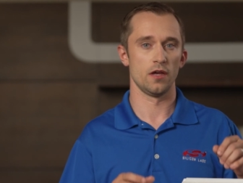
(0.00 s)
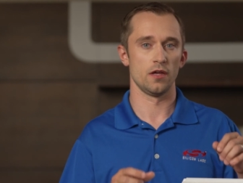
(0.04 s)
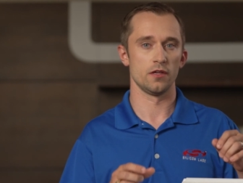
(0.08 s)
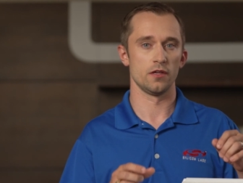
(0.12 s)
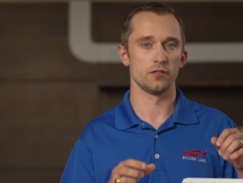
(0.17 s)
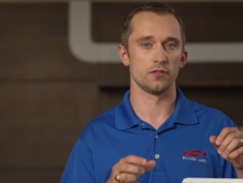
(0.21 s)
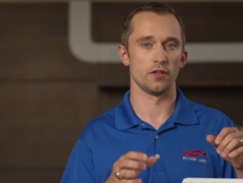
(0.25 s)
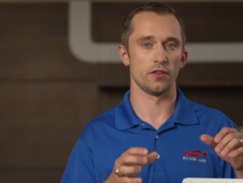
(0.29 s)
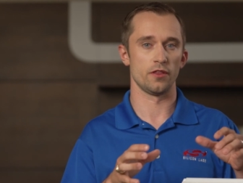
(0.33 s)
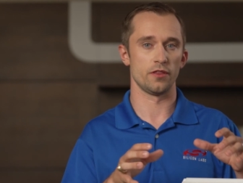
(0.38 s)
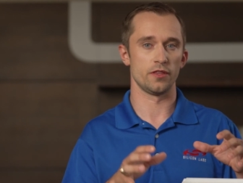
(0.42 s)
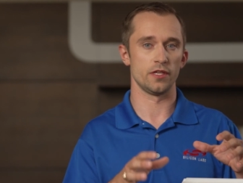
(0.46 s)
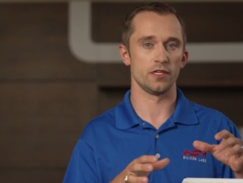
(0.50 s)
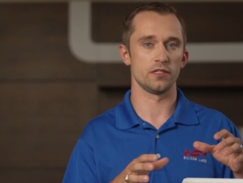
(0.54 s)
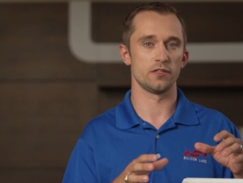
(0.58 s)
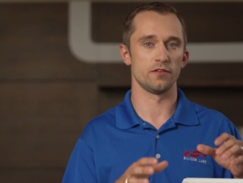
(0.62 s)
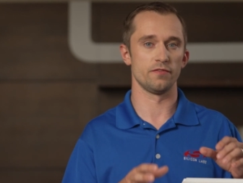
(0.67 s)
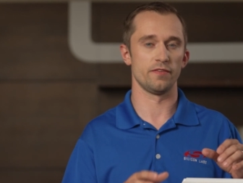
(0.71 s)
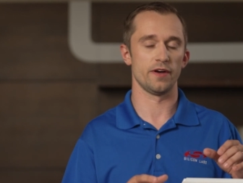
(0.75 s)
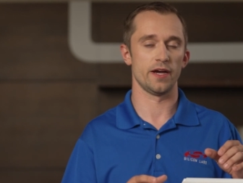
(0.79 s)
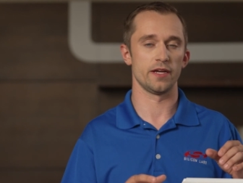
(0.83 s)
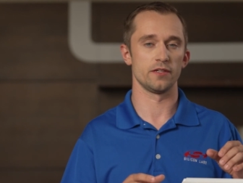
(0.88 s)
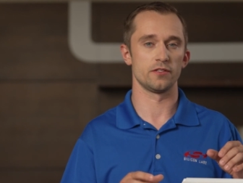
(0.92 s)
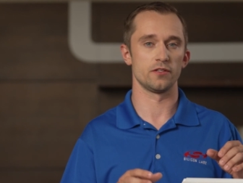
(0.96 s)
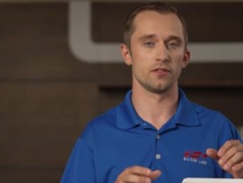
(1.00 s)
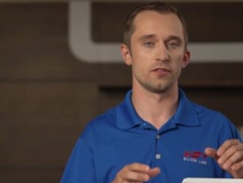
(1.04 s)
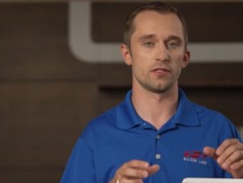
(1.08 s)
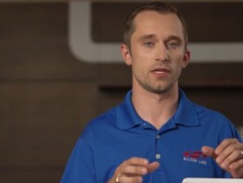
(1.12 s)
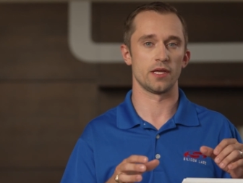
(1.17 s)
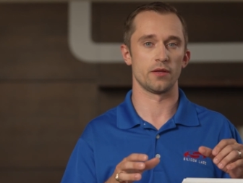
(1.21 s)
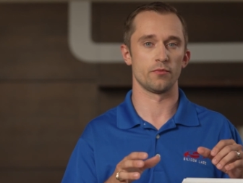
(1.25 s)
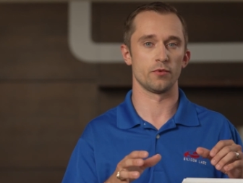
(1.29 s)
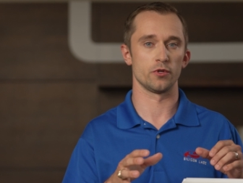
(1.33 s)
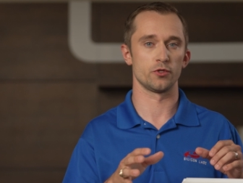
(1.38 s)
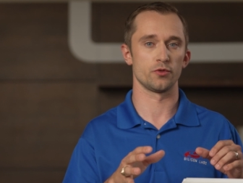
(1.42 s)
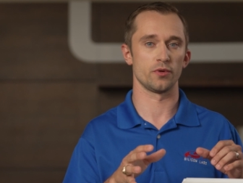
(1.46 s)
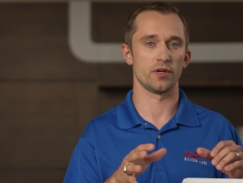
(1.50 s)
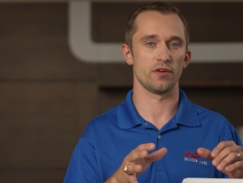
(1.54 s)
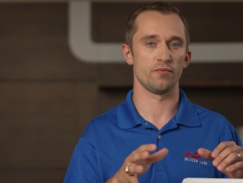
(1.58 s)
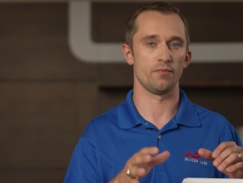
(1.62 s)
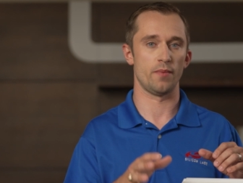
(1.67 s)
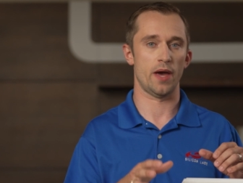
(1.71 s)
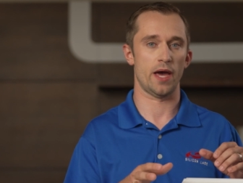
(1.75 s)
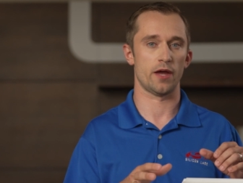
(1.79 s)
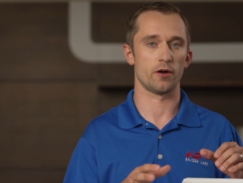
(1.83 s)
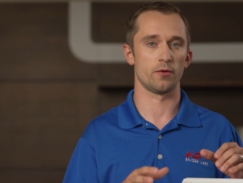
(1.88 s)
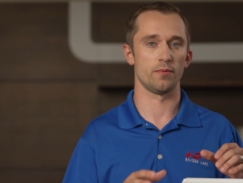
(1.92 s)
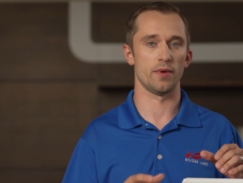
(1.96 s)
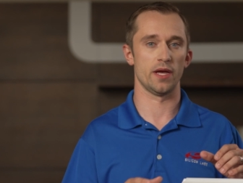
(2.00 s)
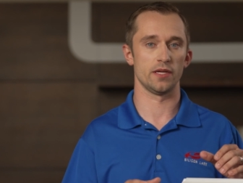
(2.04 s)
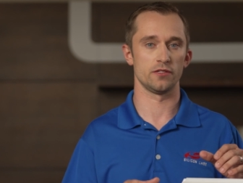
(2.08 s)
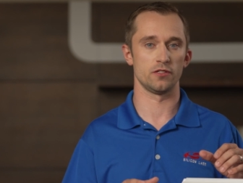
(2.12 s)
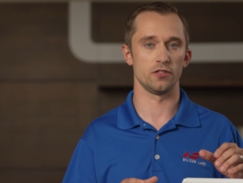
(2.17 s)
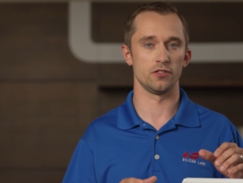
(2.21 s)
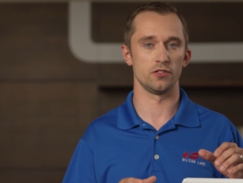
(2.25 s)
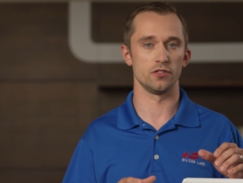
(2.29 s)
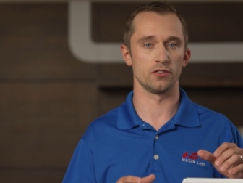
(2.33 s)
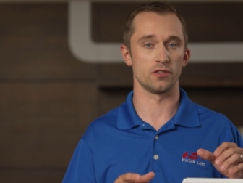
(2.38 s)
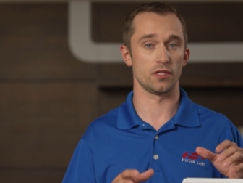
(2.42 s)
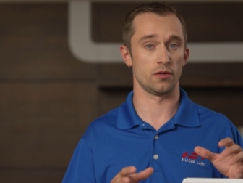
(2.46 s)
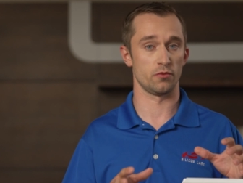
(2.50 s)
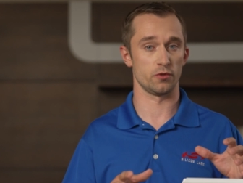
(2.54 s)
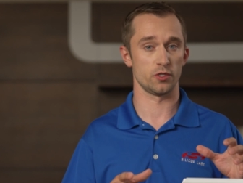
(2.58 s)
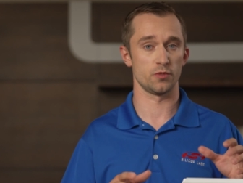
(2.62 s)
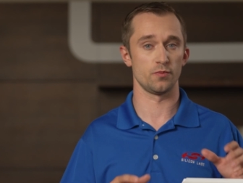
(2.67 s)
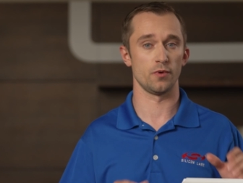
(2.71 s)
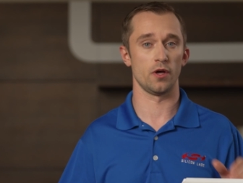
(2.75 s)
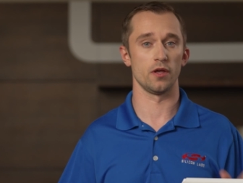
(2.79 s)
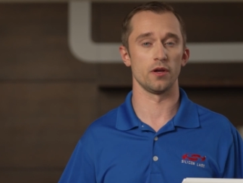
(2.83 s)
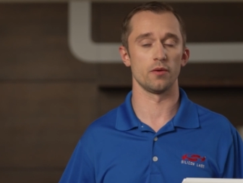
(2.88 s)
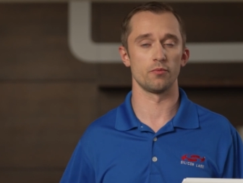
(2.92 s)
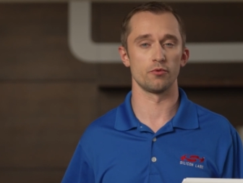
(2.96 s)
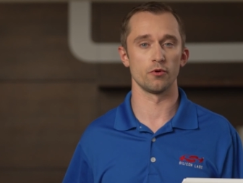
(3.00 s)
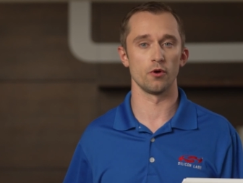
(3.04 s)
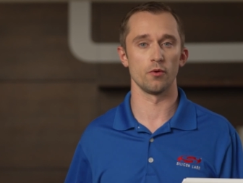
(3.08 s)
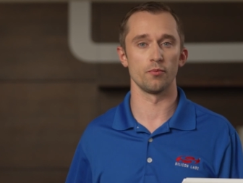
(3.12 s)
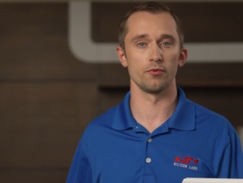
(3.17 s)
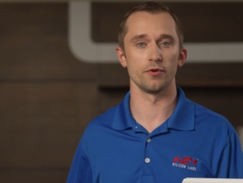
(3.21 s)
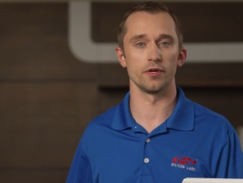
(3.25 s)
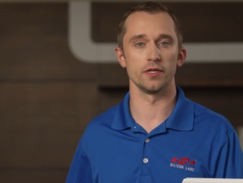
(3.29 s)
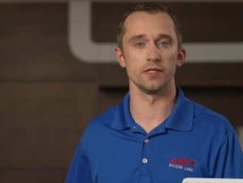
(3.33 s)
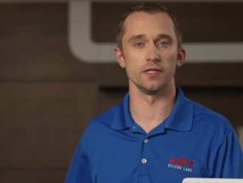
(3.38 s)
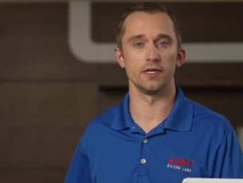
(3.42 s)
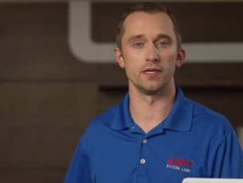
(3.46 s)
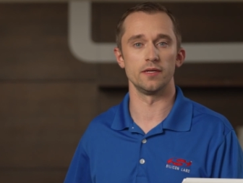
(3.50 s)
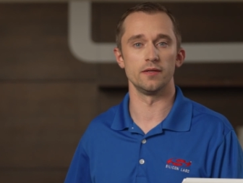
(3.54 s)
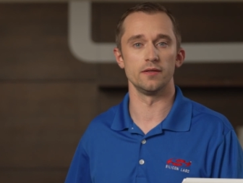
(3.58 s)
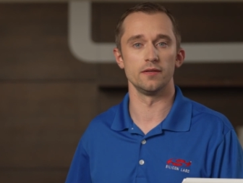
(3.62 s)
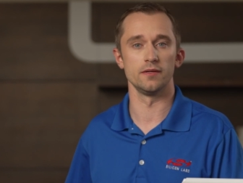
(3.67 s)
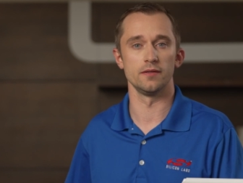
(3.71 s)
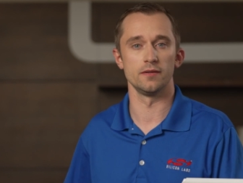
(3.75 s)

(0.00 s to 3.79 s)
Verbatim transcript: so that these devices can retrieve Matter messages and respond appropriately.